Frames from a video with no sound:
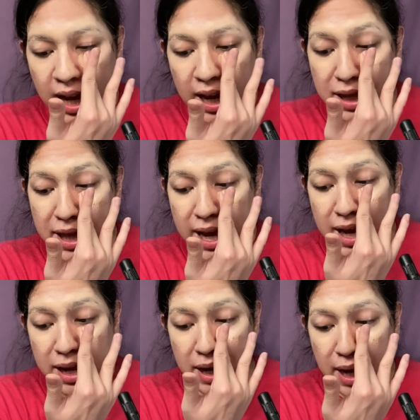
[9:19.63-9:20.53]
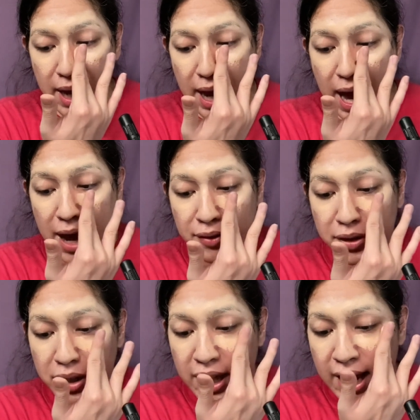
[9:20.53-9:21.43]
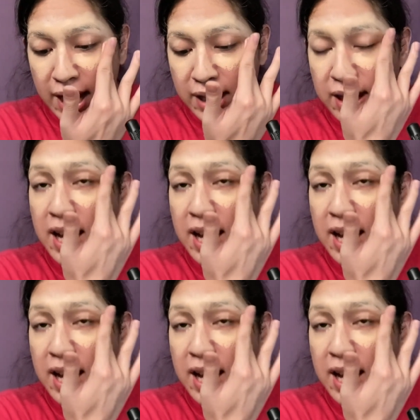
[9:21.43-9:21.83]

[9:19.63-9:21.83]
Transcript: And then, after that,